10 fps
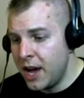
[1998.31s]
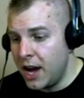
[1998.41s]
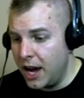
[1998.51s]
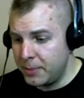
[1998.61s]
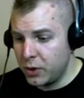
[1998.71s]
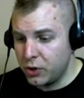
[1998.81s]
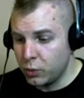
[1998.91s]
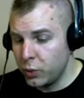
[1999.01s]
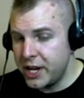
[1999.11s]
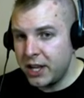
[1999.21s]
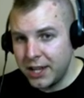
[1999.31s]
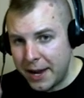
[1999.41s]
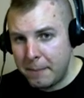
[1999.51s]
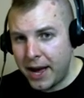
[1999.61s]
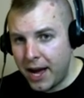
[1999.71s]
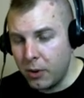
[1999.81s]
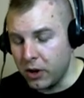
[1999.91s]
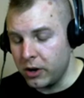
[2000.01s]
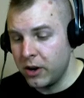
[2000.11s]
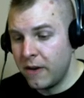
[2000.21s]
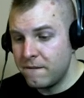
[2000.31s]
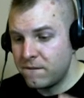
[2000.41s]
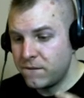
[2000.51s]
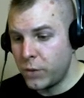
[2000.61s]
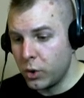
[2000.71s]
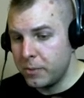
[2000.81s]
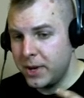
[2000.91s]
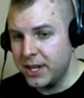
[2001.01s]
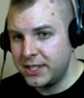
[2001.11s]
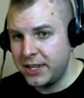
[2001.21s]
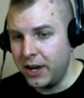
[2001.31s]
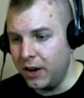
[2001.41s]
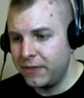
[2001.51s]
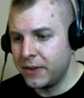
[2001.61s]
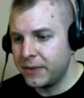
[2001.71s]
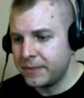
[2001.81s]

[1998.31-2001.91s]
I'm going to reclaim power for myself.